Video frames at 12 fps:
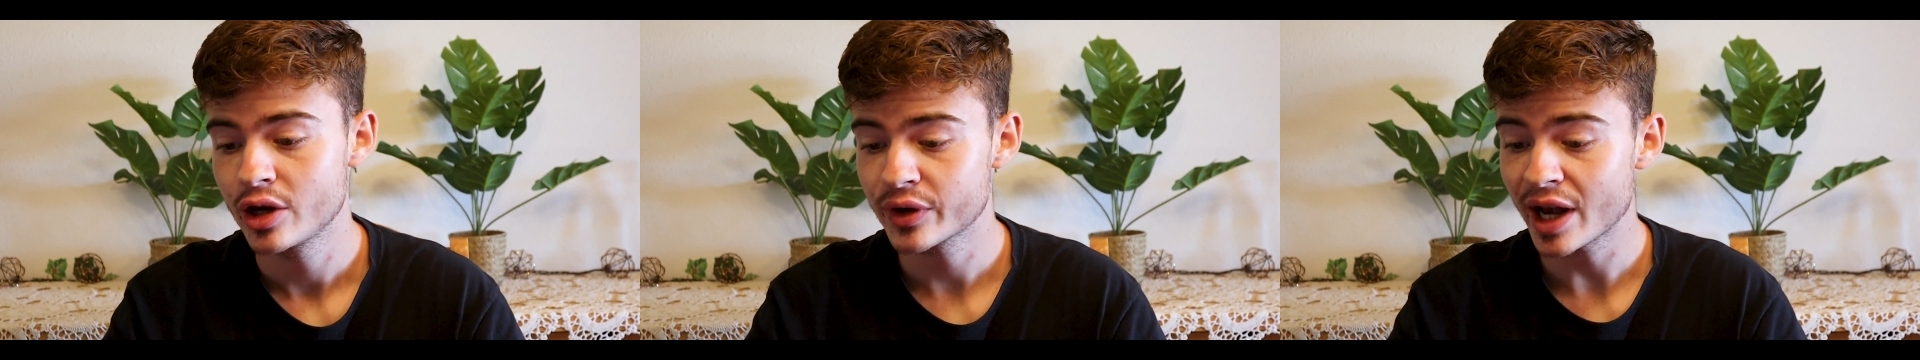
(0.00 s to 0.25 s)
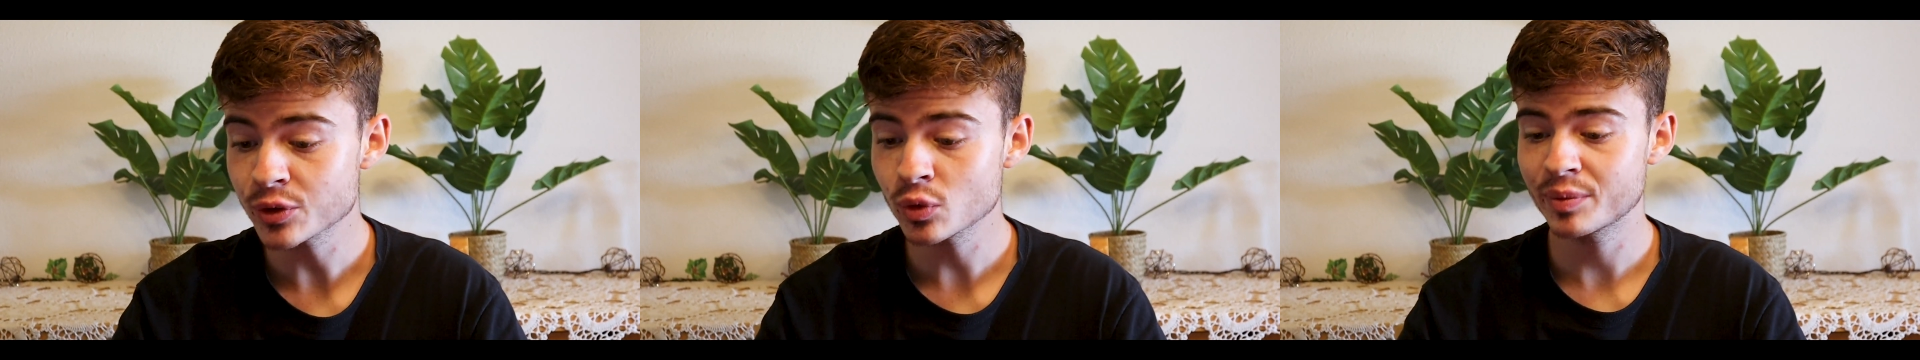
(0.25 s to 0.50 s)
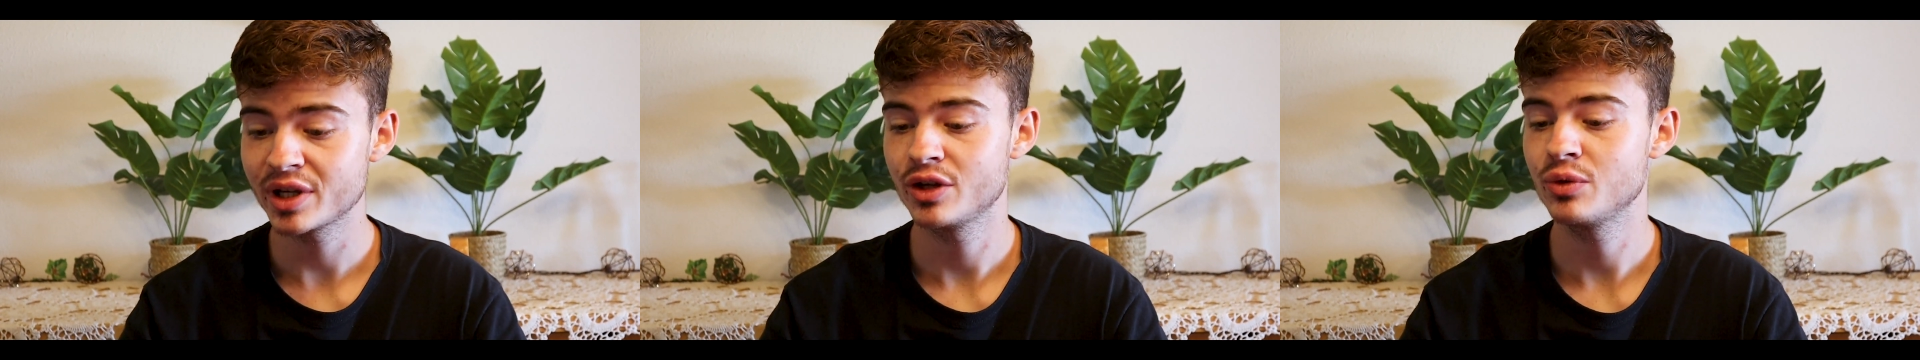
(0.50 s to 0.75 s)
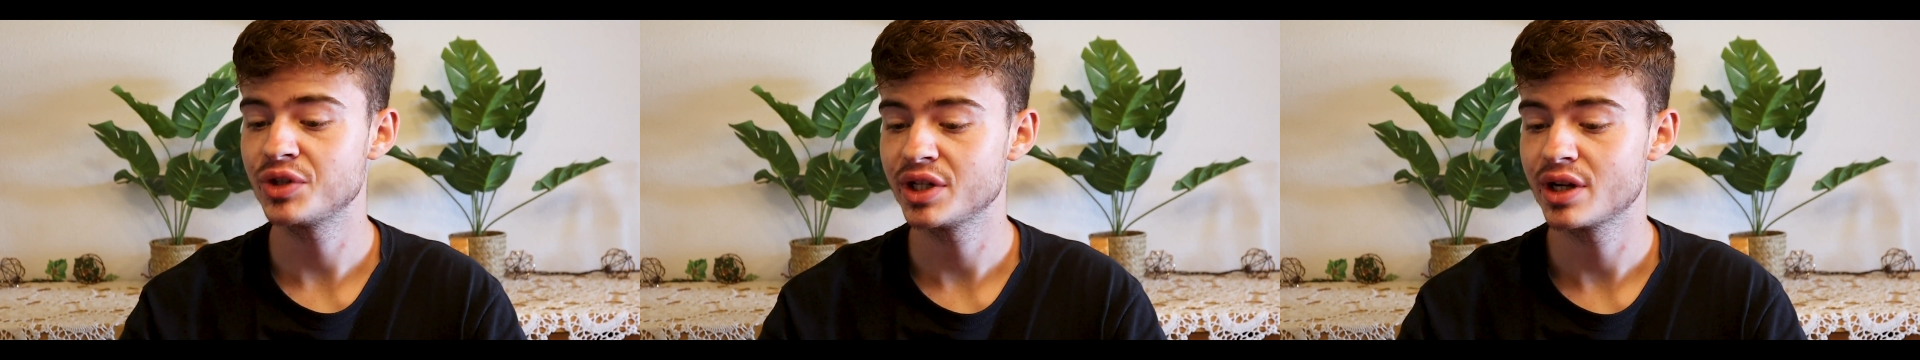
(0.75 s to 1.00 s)
you guys will be
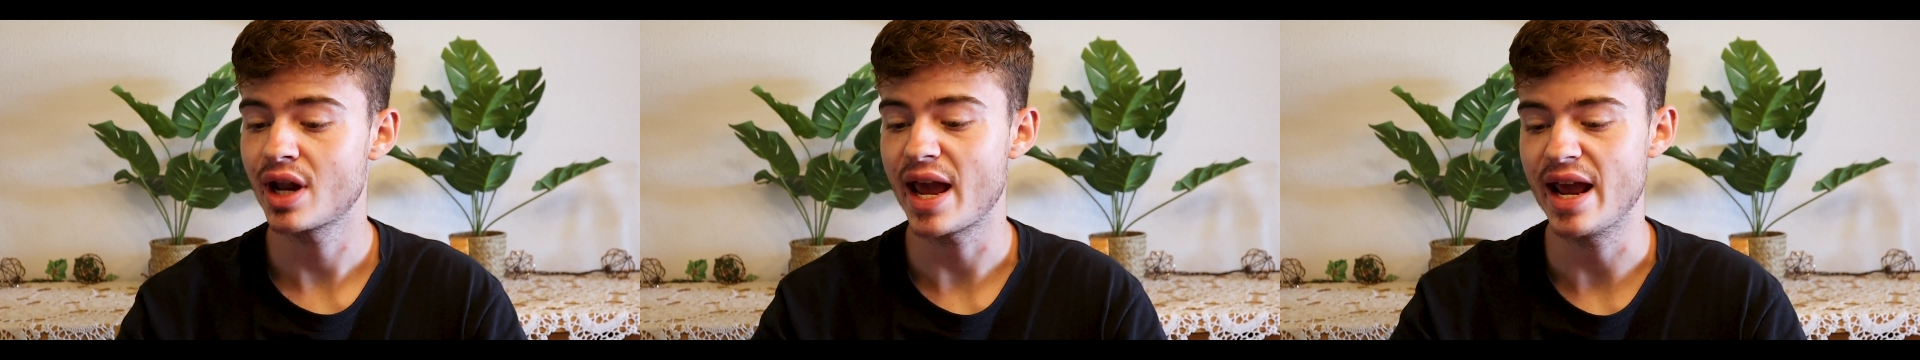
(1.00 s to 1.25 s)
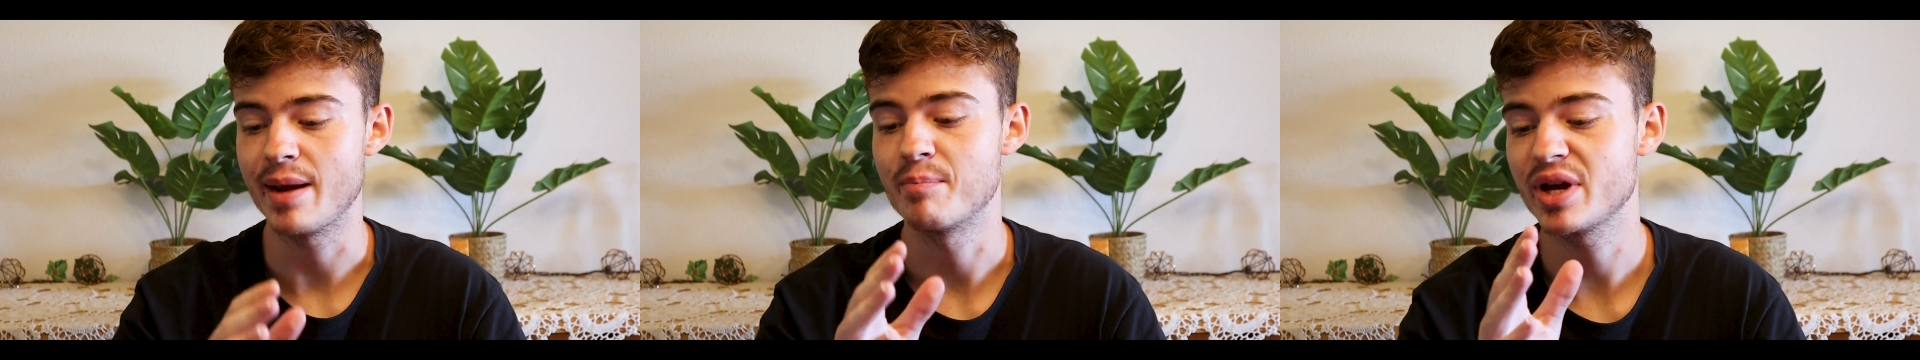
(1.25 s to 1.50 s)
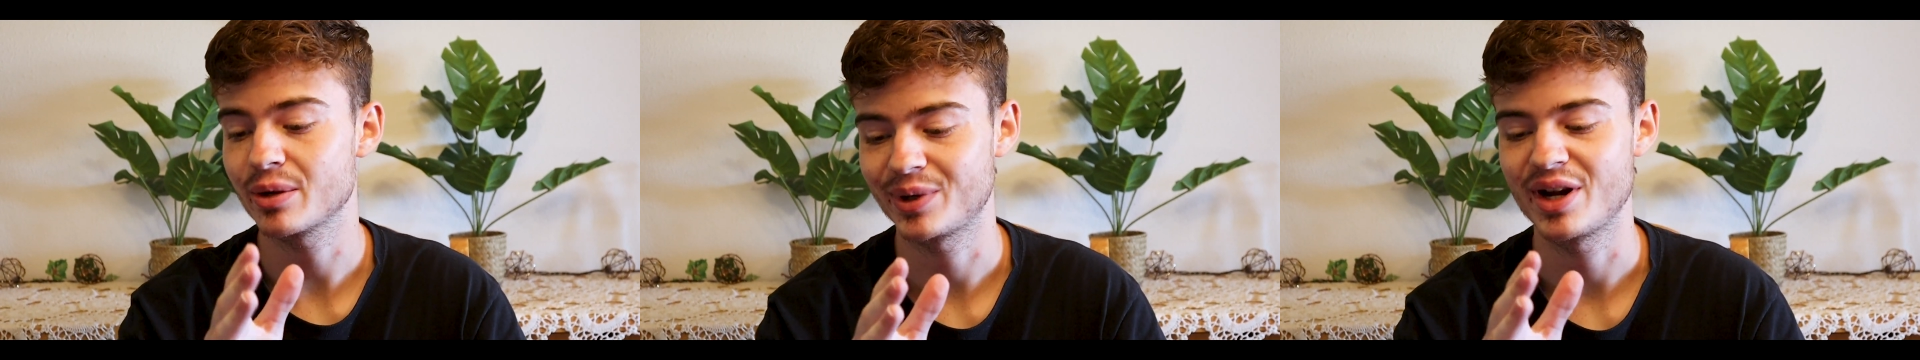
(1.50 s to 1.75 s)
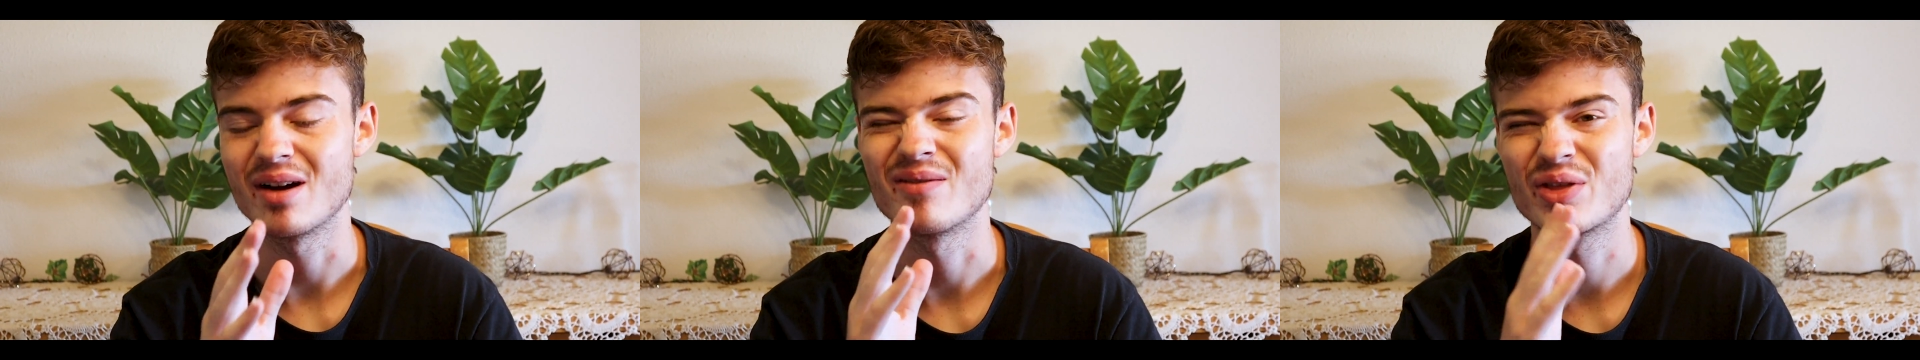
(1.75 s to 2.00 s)
using a bit
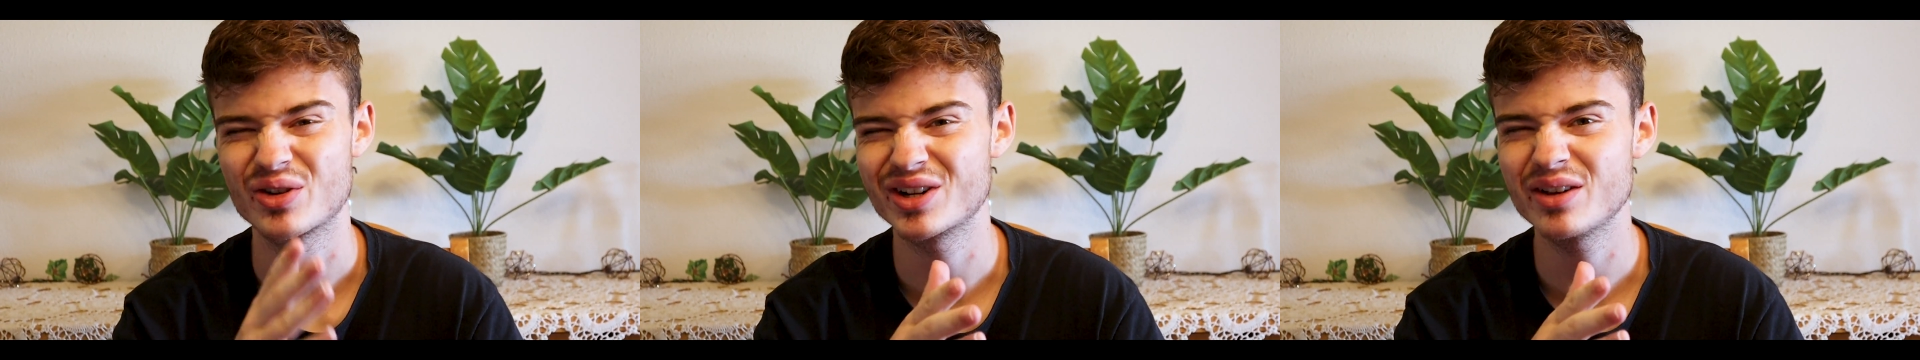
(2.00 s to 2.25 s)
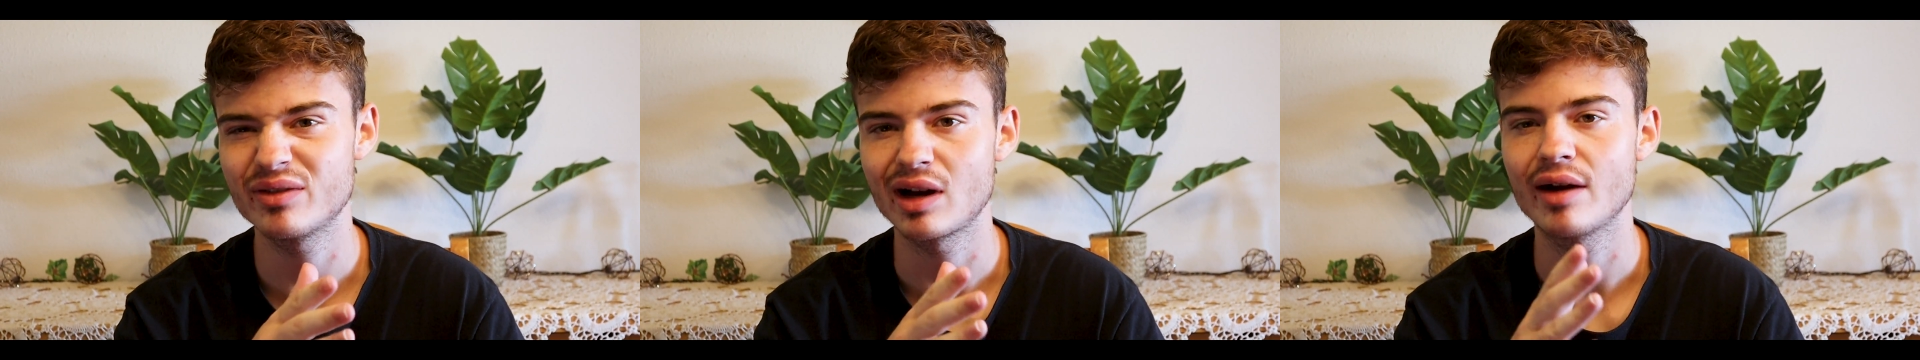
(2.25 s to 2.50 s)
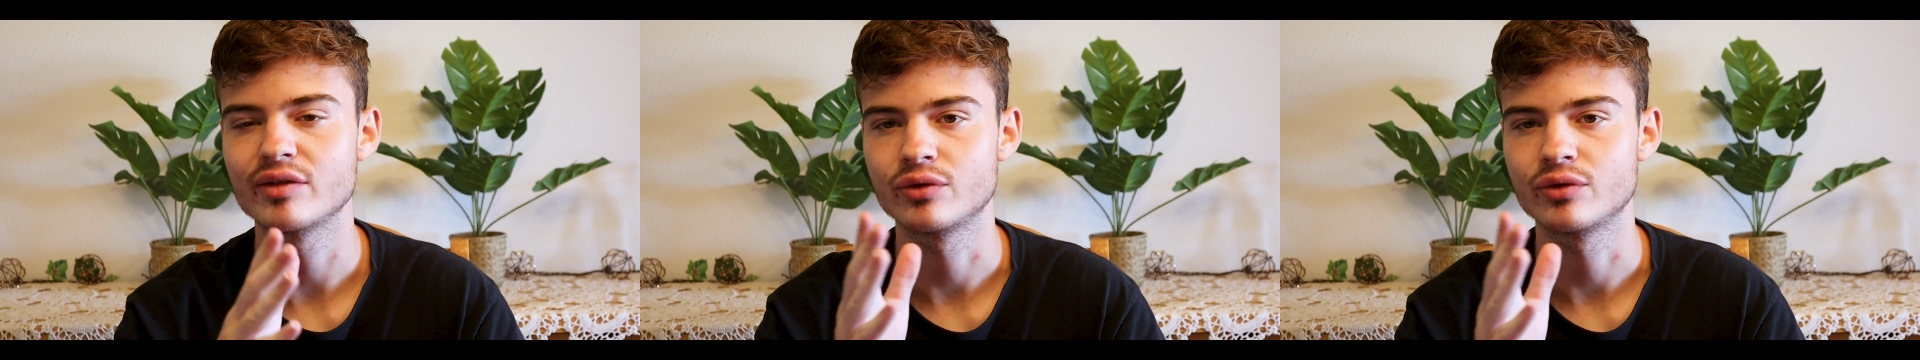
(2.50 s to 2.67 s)
rate of 35